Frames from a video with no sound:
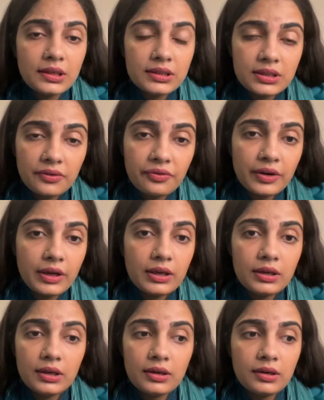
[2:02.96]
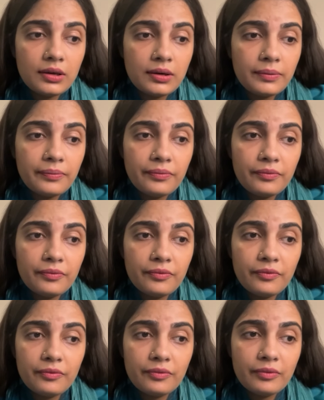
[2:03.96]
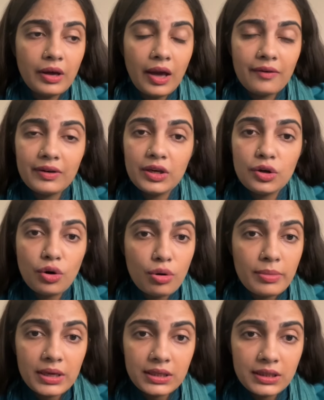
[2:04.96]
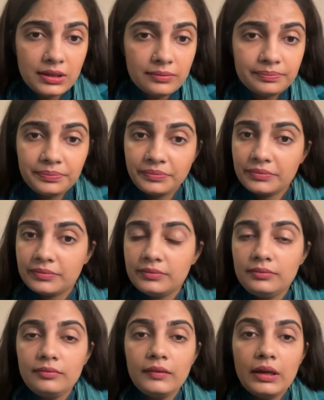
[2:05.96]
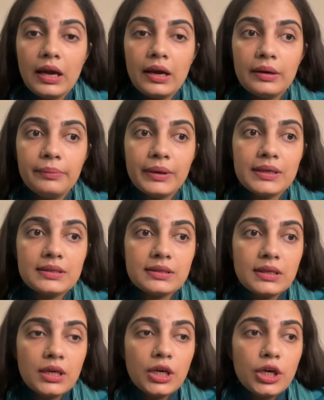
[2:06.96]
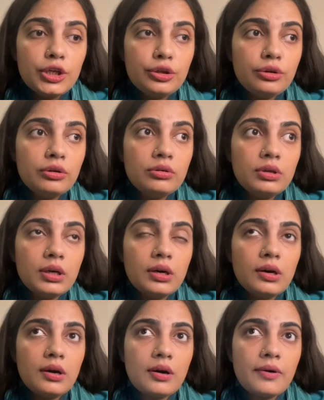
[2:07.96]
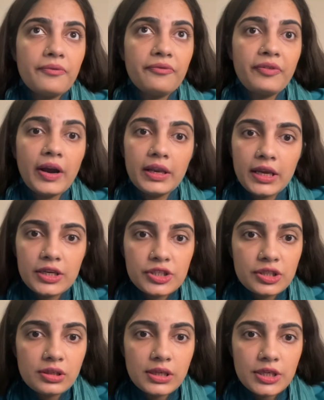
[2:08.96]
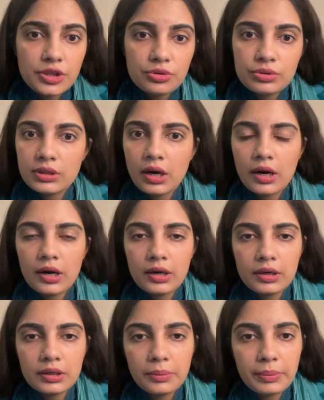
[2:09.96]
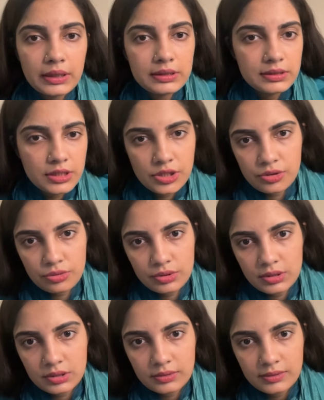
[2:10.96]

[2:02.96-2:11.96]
are suffering, having no money, because you know financial issues are the biggest issues.